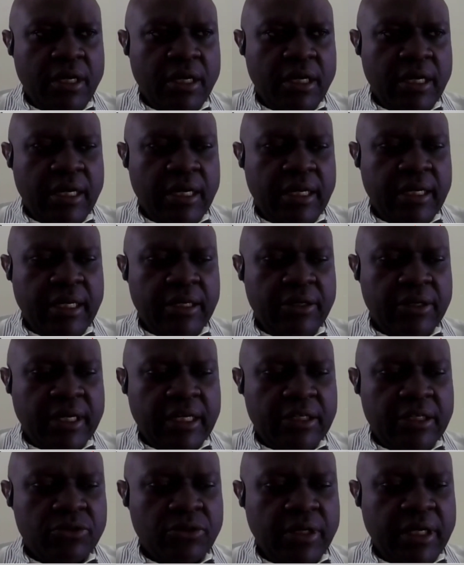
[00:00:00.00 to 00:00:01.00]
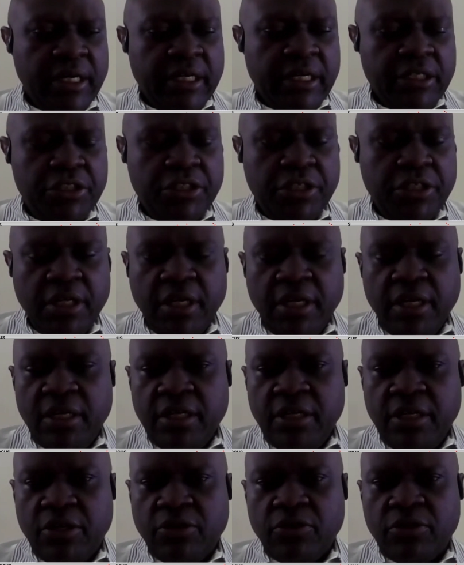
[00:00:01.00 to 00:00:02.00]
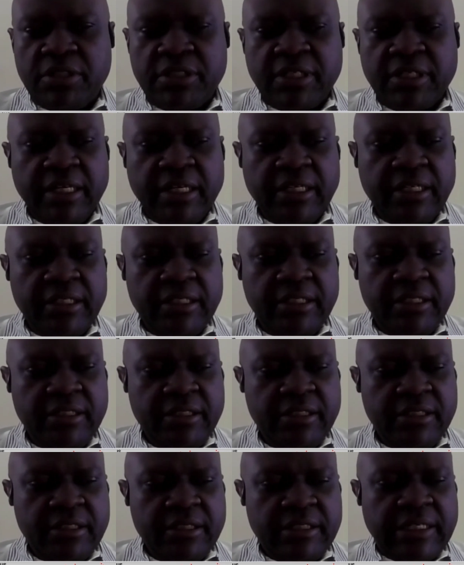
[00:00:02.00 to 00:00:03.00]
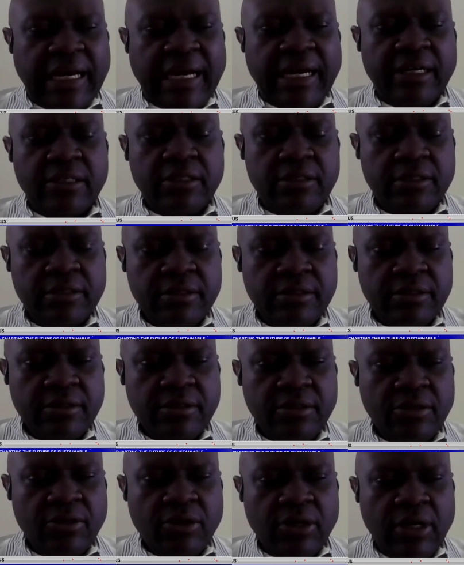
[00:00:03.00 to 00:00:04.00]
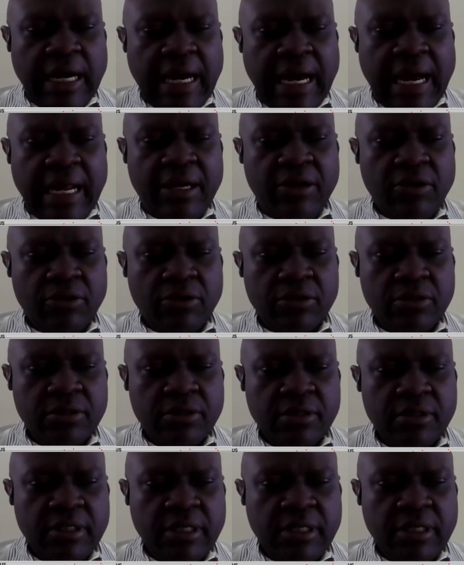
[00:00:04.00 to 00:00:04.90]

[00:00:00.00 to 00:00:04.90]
Then you get to age. You don't say child or adult.